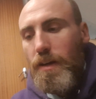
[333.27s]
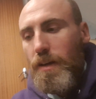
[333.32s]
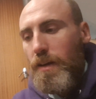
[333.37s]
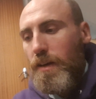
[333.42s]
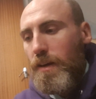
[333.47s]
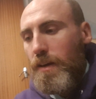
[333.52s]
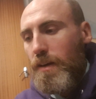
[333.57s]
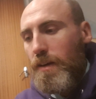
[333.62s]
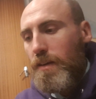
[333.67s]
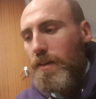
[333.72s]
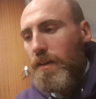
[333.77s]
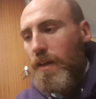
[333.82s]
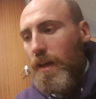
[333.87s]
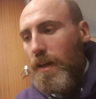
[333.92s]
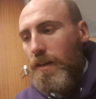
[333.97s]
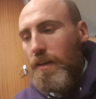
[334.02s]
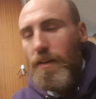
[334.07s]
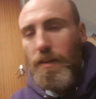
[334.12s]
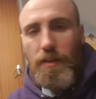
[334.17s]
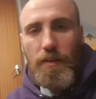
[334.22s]

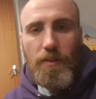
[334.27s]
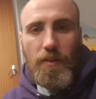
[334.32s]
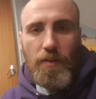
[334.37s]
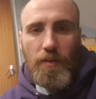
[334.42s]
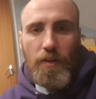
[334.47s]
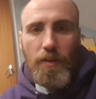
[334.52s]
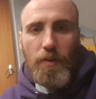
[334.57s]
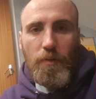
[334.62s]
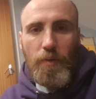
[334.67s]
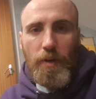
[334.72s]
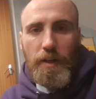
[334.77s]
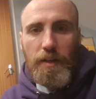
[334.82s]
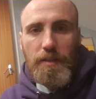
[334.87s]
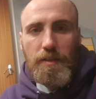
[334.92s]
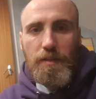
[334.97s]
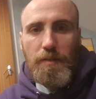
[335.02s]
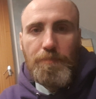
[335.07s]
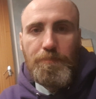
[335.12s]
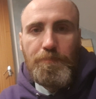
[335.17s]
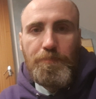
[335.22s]
Indian or
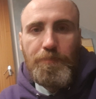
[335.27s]
otherwise.